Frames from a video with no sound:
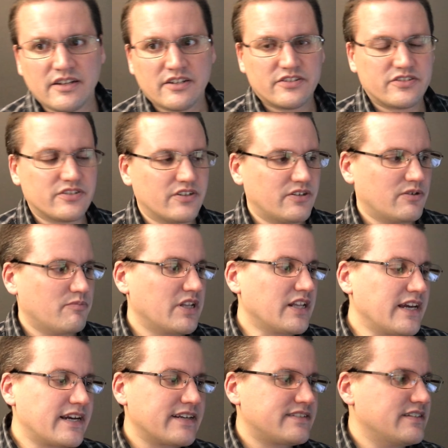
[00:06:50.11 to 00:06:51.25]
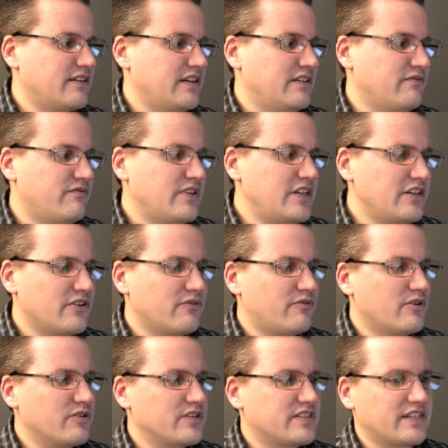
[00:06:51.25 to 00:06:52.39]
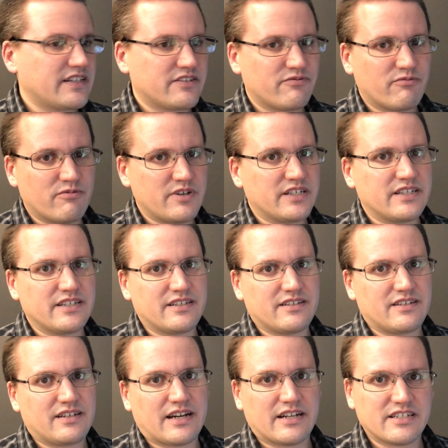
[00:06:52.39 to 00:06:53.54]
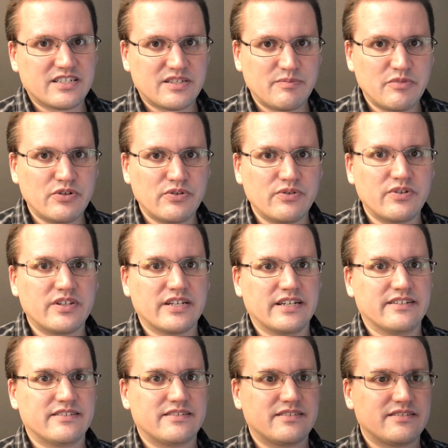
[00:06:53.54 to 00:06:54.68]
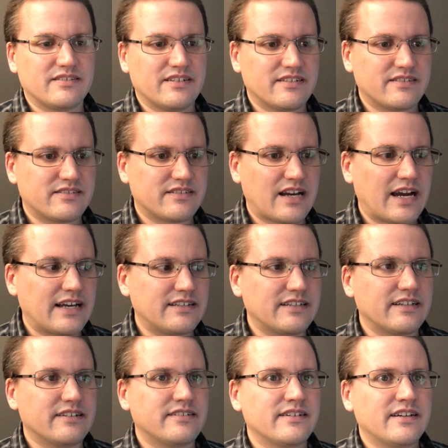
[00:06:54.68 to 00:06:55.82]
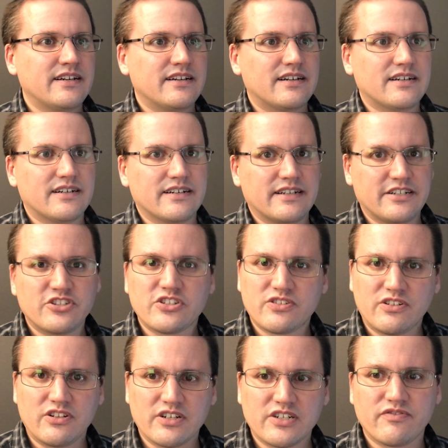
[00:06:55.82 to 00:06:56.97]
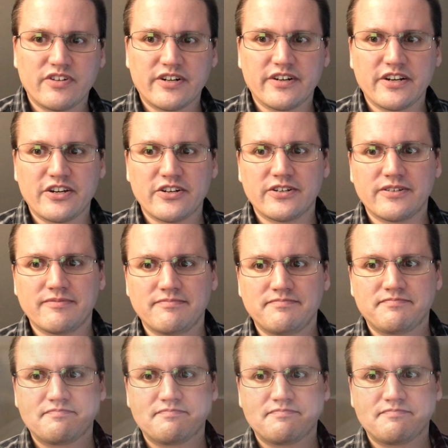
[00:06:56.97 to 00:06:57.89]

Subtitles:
So, but like I said, in video focusing, it's really kind of smooth, it's silent, and it just looks very good.